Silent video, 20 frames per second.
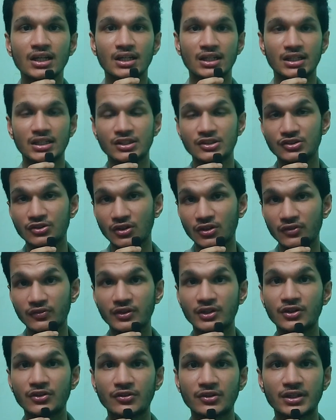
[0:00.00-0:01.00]
InShot
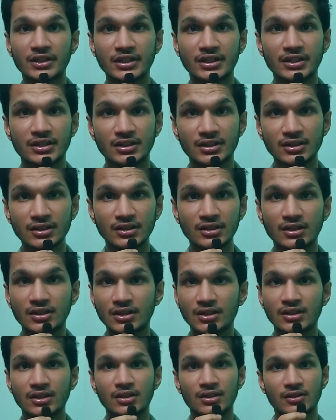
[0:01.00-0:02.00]
video editor
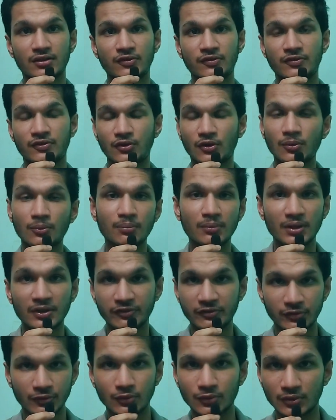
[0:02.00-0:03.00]
from my
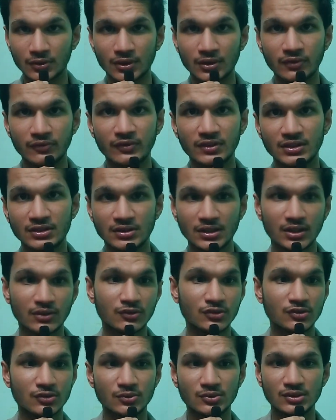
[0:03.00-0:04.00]
phone, which I
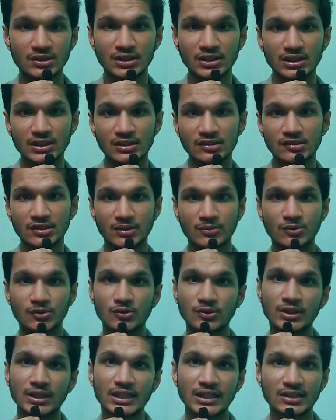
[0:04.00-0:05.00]
was using a
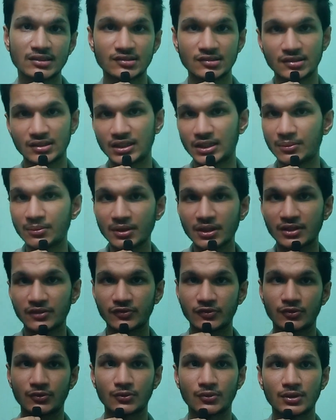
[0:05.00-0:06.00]
Samsung Galaxy M10
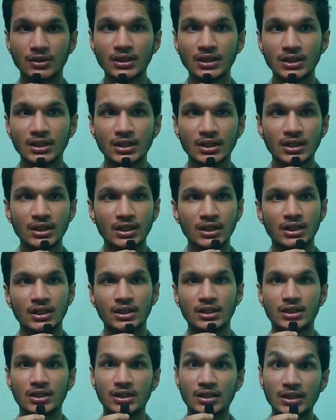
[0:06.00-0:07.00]
phone.
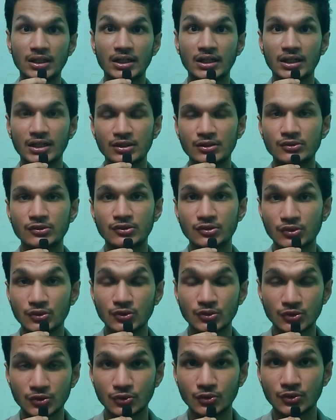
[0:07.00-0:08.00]
In that I used
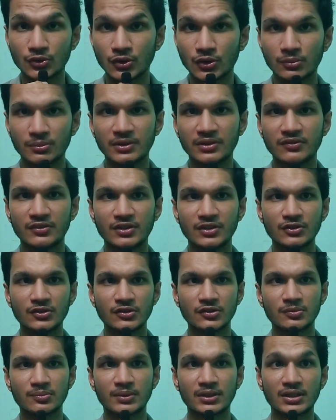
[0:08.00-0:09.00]
to shoot all my
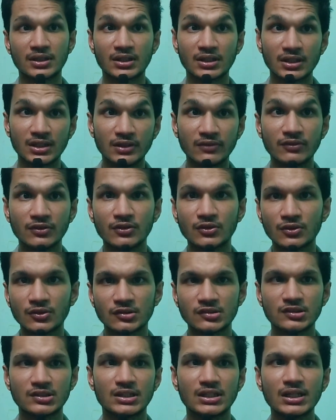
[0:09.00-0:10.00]
videos, but even though
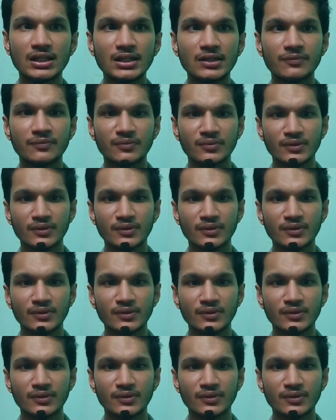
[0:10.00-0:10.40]
still